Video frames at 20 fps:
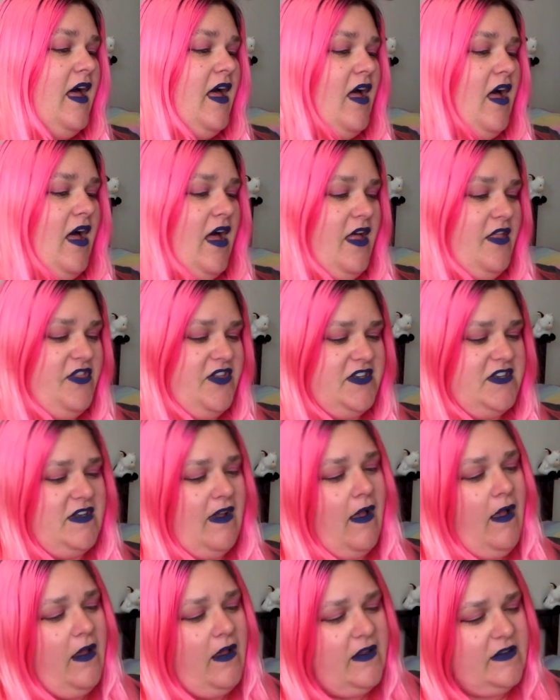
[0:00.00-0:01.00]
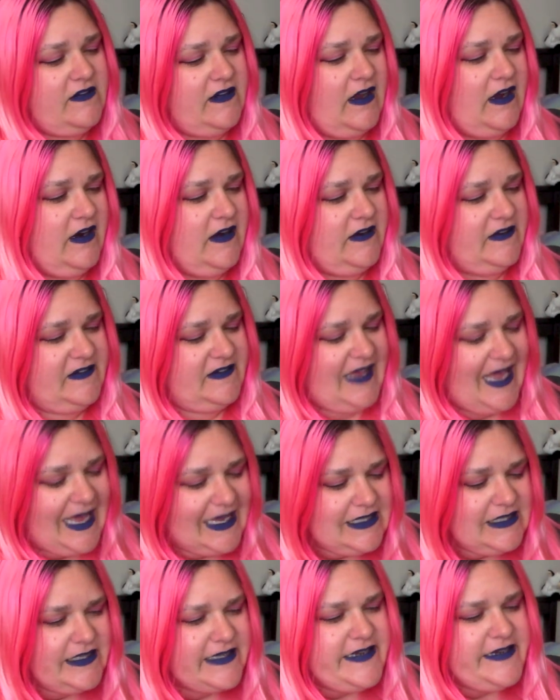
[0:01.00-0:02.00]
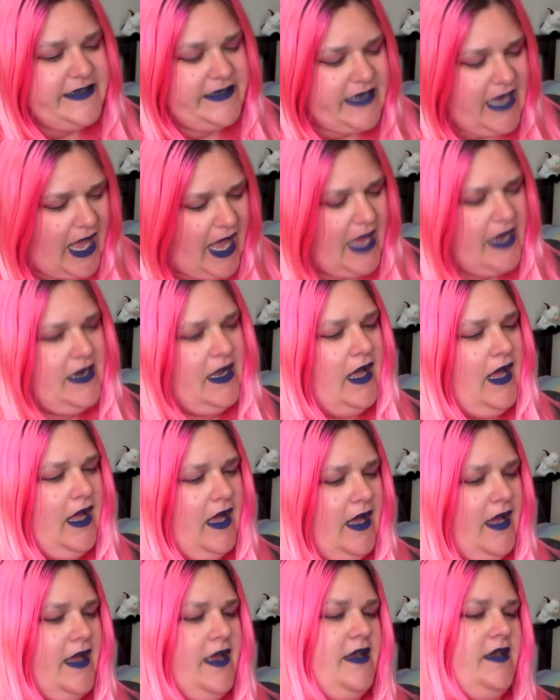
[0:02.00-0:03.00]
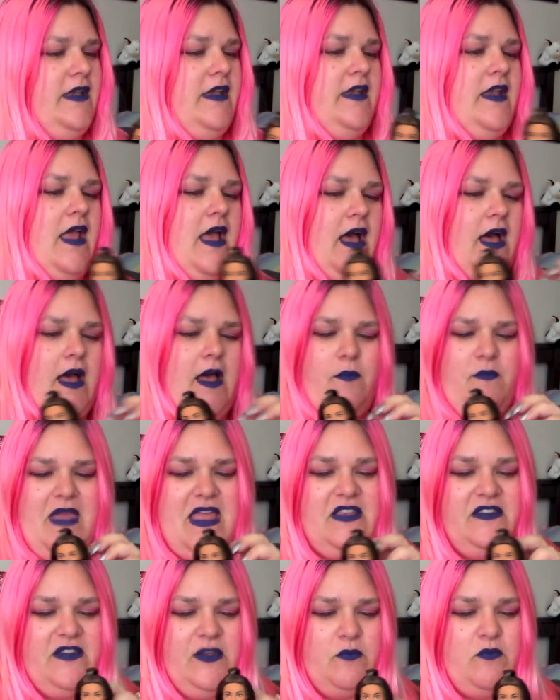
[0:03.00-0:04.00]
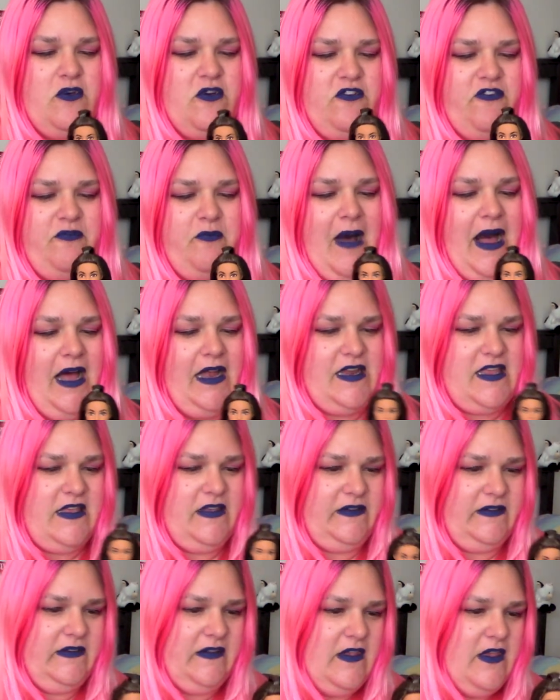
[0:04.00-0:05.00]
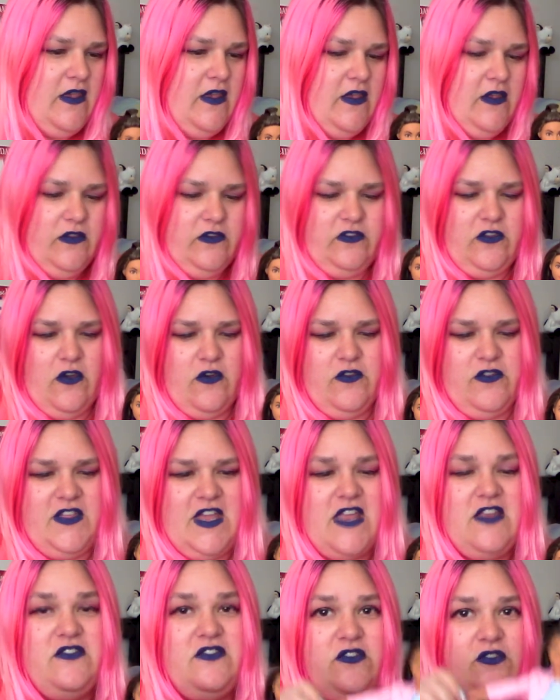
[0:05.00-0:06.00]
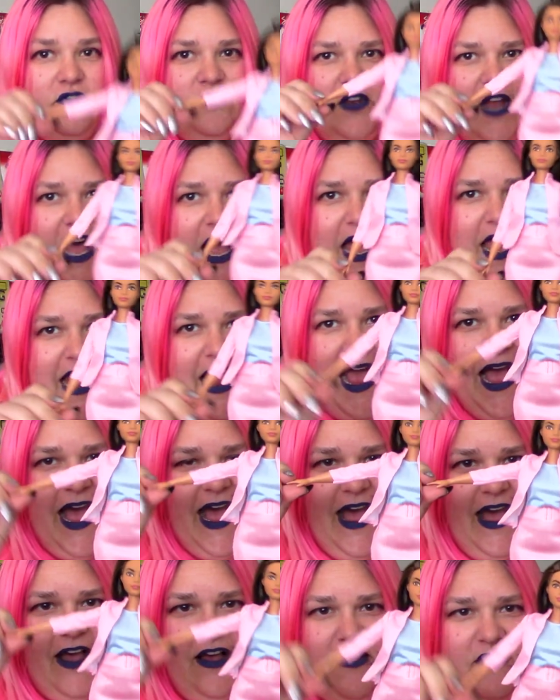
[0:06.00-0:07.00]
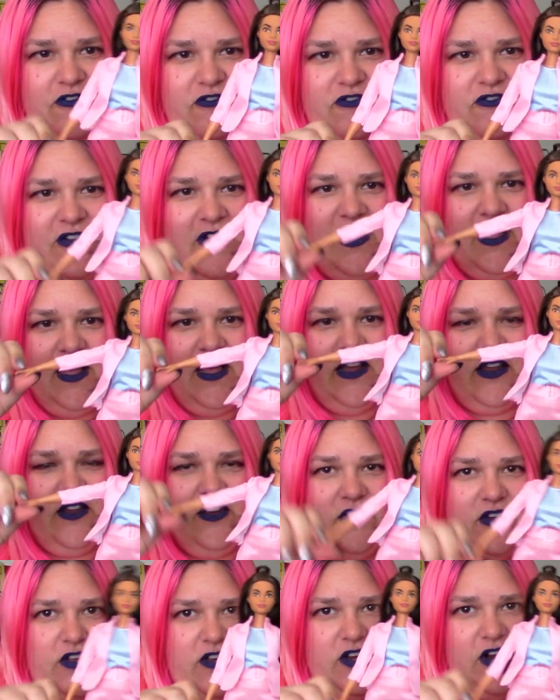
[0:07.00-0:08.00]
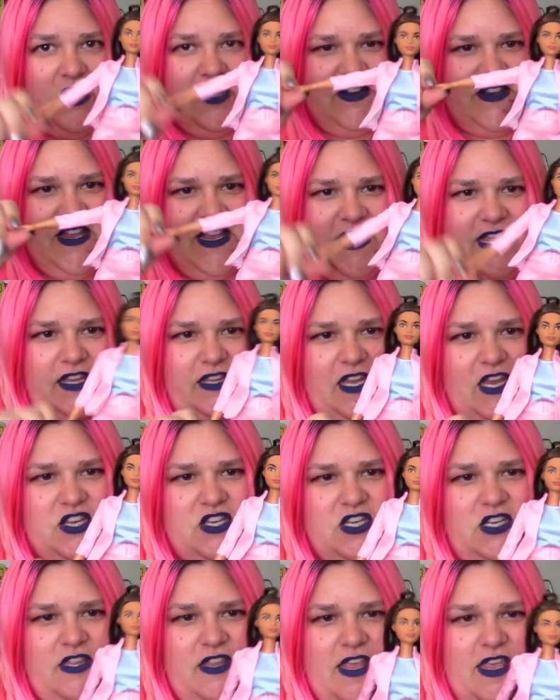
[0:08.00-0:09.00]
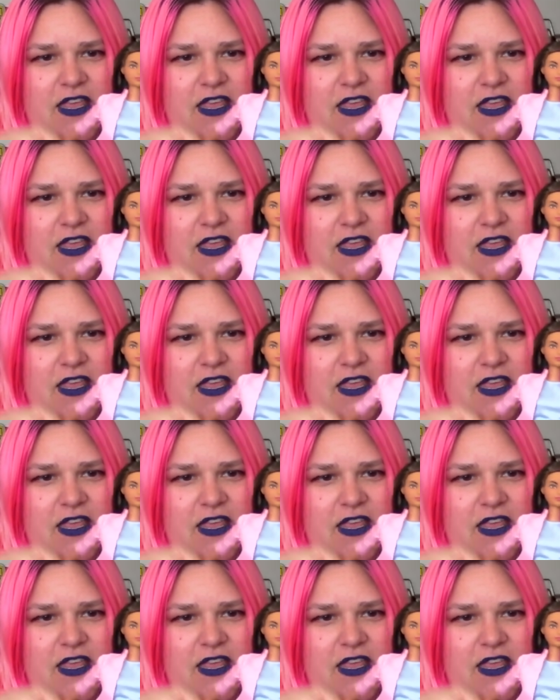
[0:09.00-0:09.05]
the dolls are sadly not on made-to-move bodies, so they do not have good articulation. They